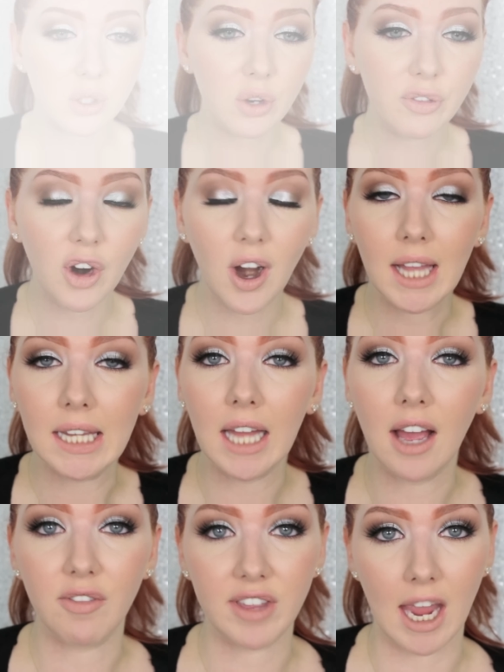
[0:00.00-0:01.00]
So far, I
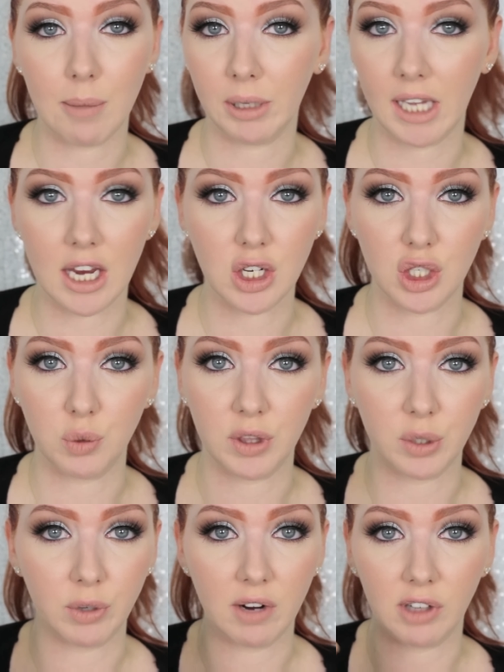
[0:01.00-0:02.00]
love the application with
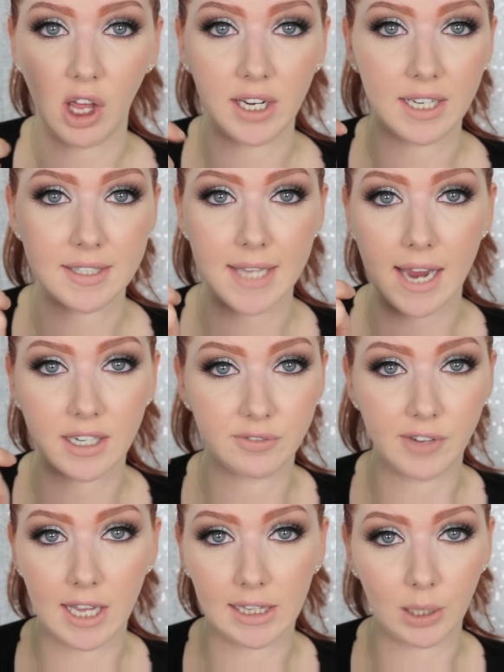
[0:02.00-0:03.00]
the Revlon
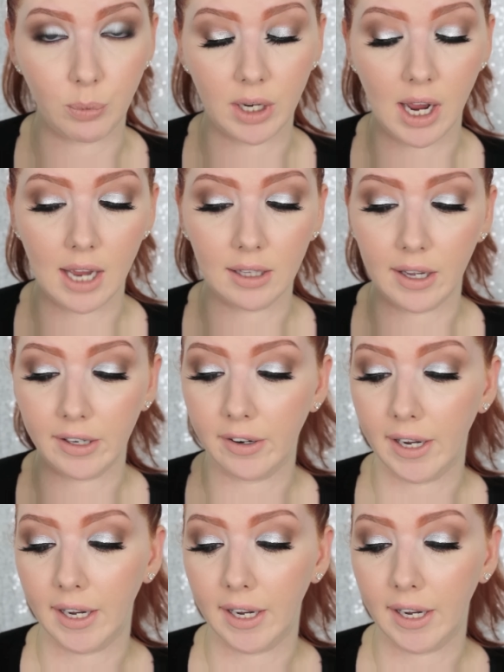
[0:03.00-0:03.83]
Exactify liquid eyeliner,